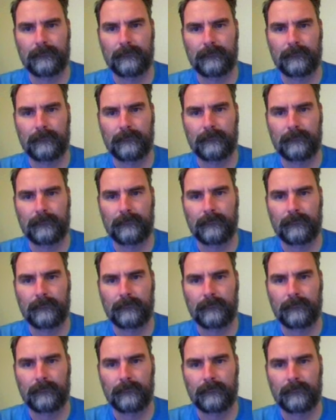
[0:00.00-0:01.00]

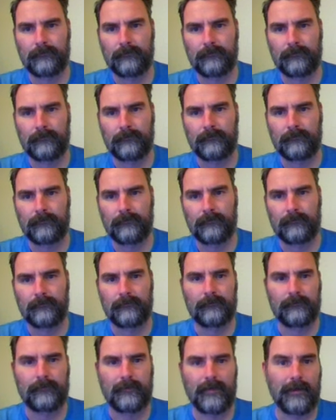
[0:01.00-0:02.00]
Testing.
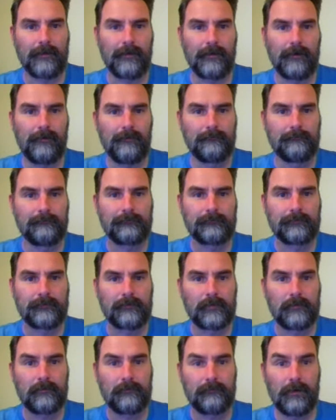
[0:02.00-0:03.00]
At all.
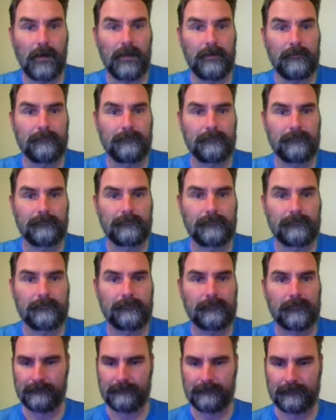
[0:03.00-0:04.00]
But,
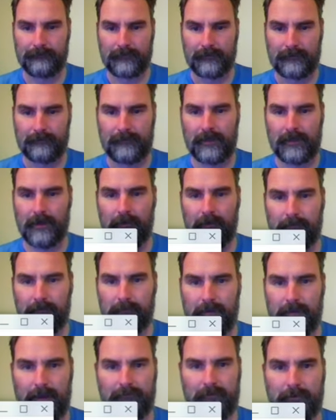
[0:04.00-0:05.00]
you know,
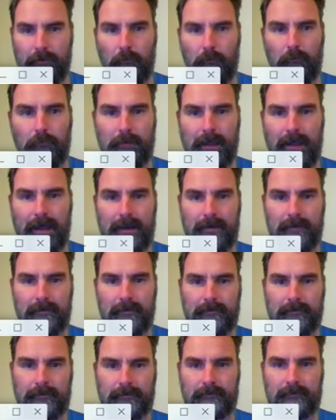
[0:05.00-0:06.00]
they have a
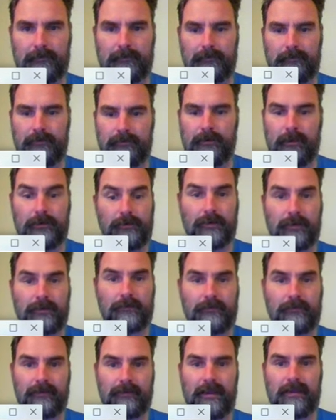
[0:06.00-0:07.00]
notepad. And you can
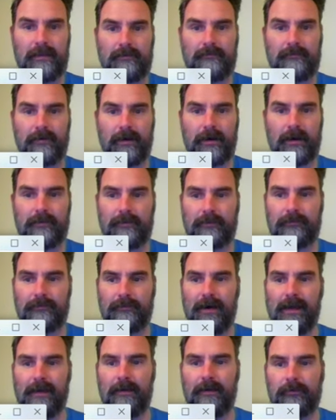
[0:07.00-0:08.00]
save uh, these
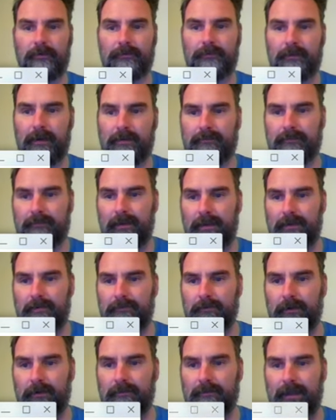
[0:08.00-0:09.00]
files. I
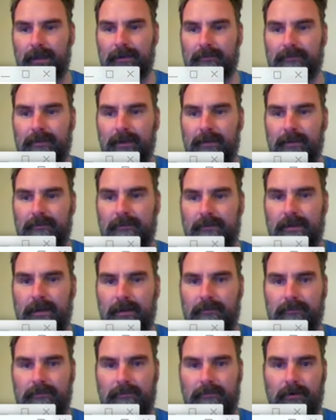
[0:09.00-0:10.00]
saved a
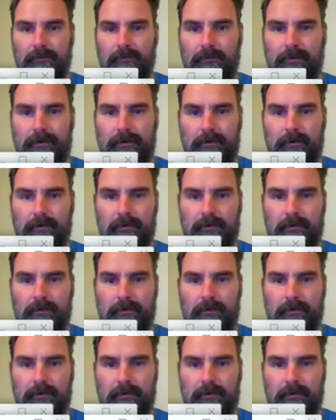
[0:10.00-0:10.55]
test.txt over here.